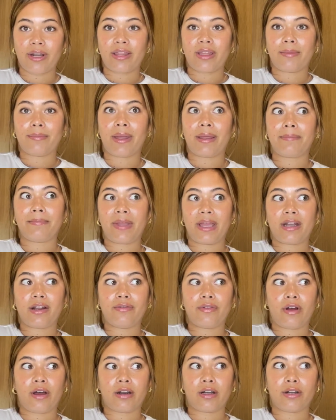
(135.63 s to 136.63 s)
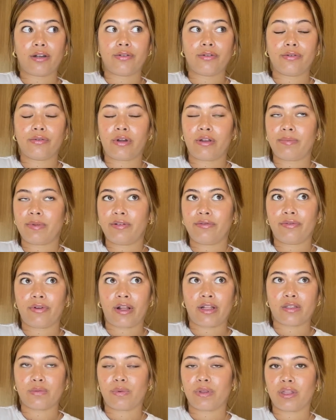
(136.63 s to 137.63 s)
And then my maid of honor, who I've been
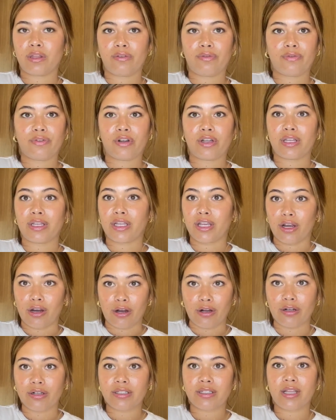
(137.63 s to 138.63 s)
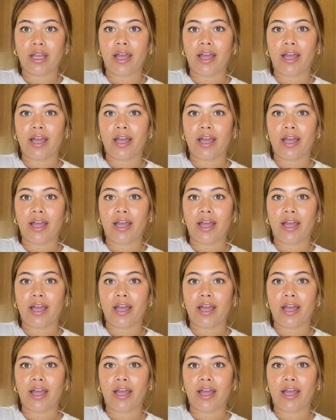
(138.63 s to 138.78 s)
friends with for years,